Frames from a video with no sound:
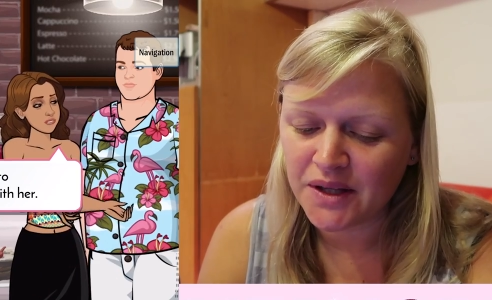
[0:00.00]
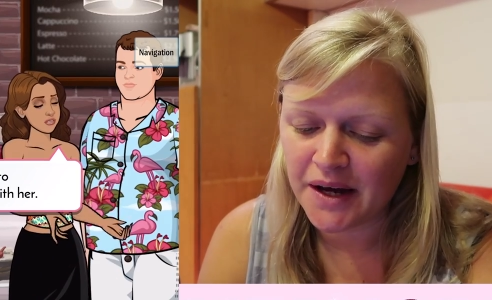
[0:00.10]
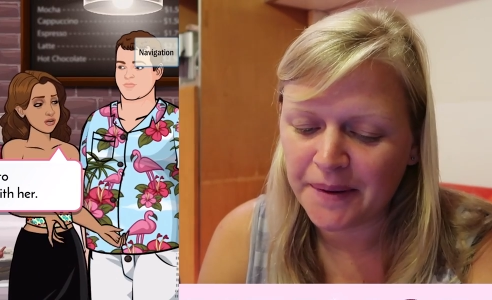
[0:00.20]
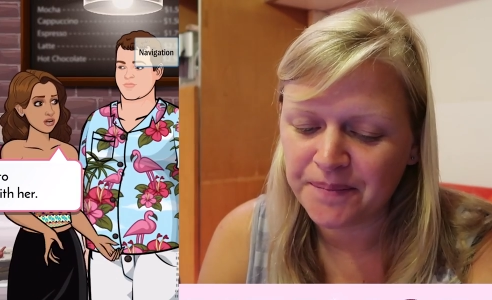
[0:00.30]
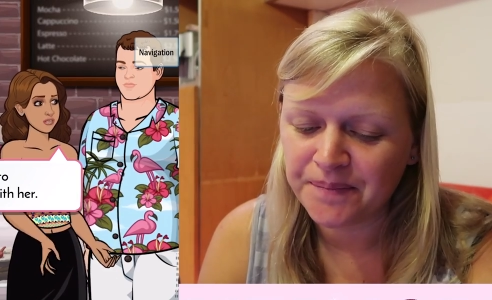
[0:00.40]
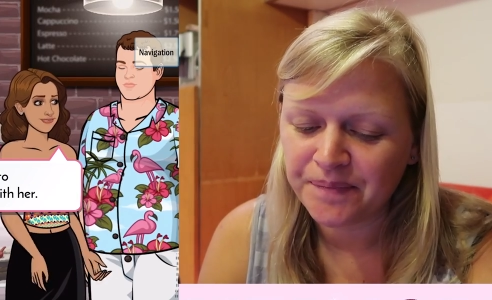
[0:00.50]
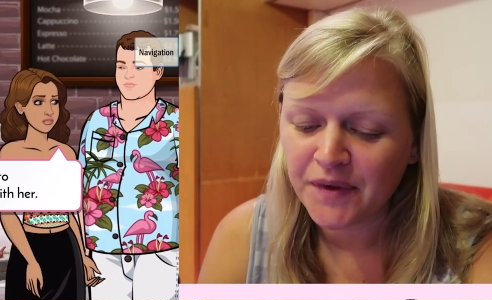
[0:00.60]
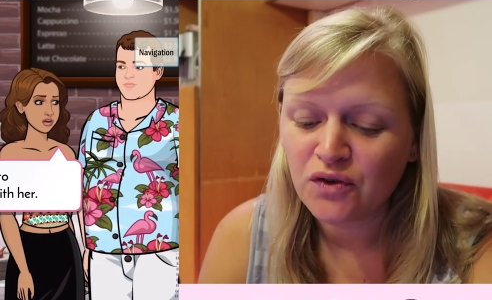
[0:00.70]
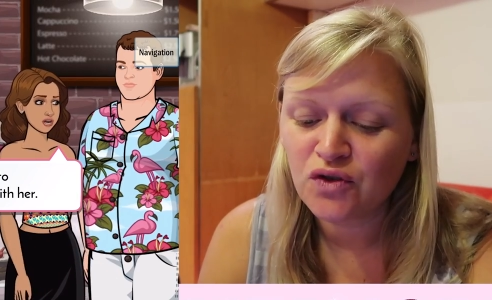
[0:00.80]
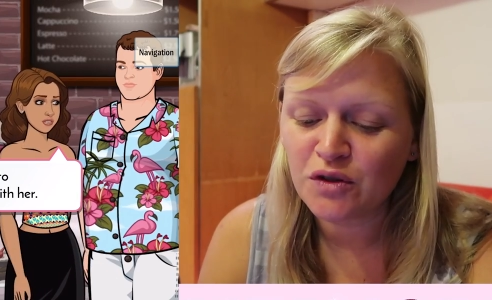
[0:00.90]
Speaker 1: with her.
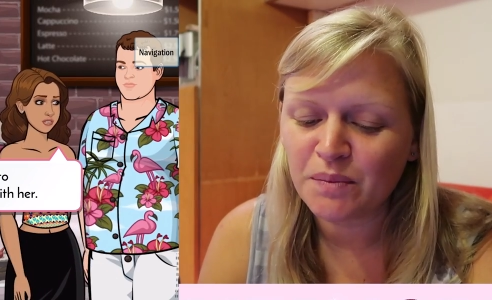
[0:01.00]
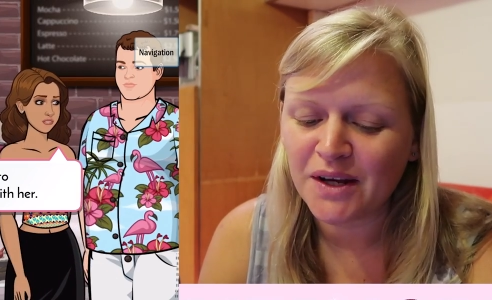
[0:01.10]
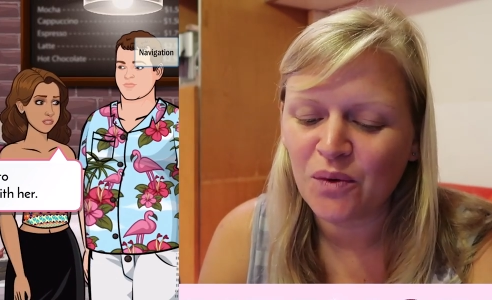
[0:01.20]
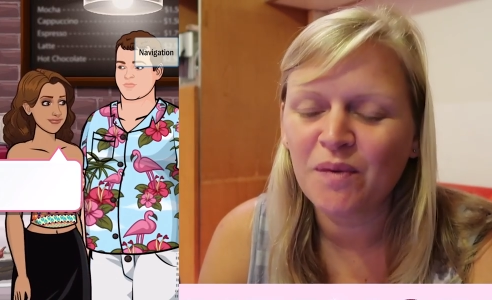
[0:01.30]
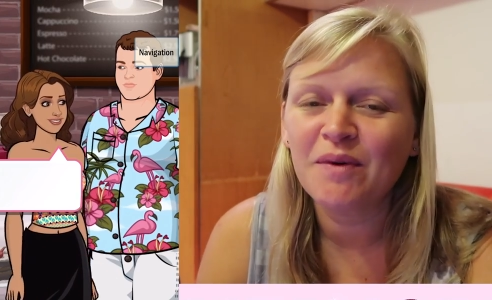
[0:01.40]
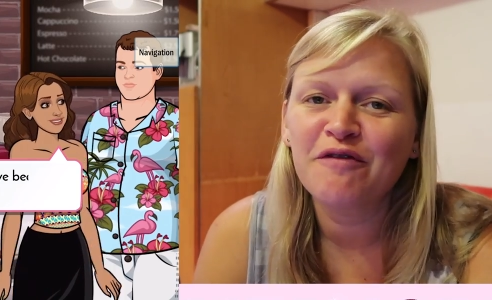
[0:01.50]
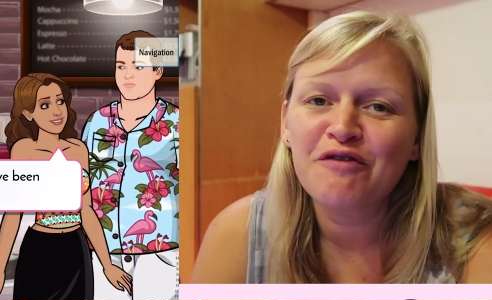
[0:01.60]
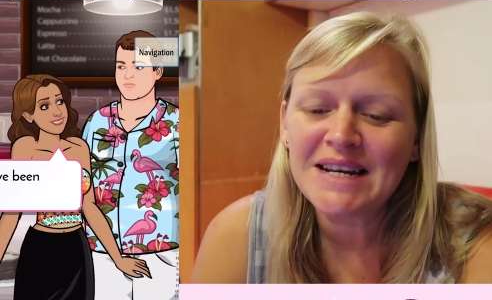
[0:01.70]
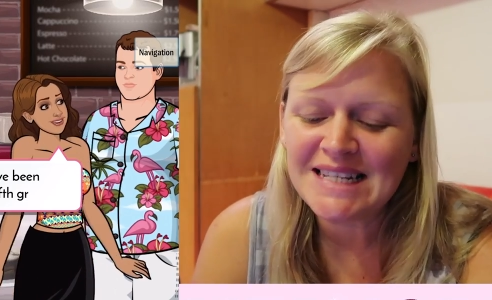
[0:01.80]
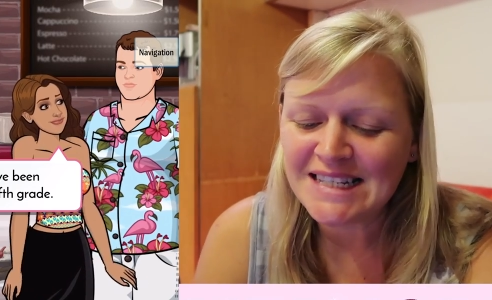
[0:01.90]
Trust me, we've been
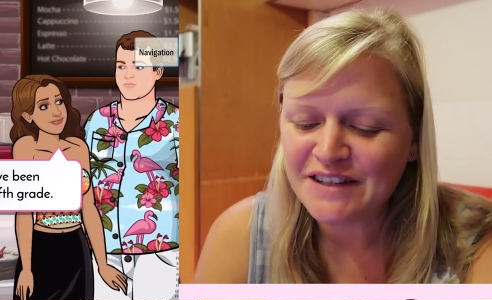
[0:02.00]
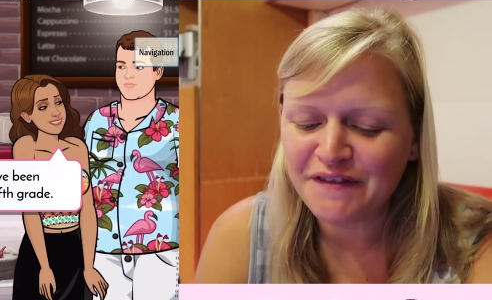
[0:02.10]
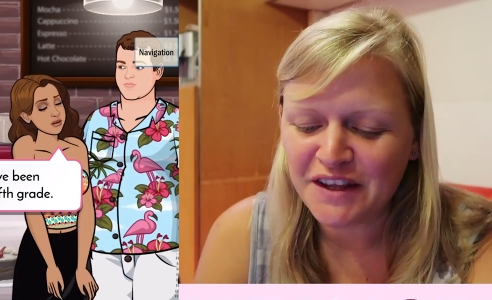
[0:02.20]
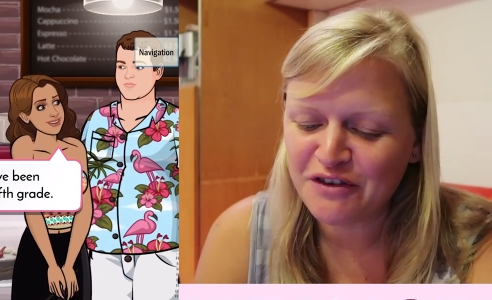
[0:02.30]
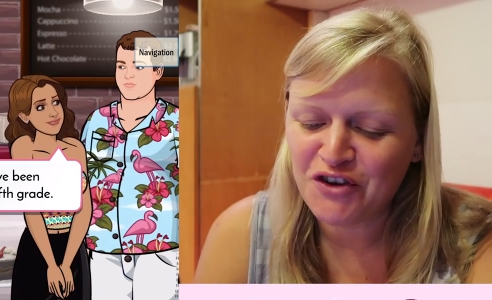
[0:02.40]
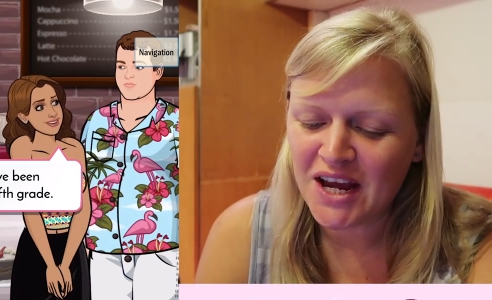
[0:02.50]
friends since 5th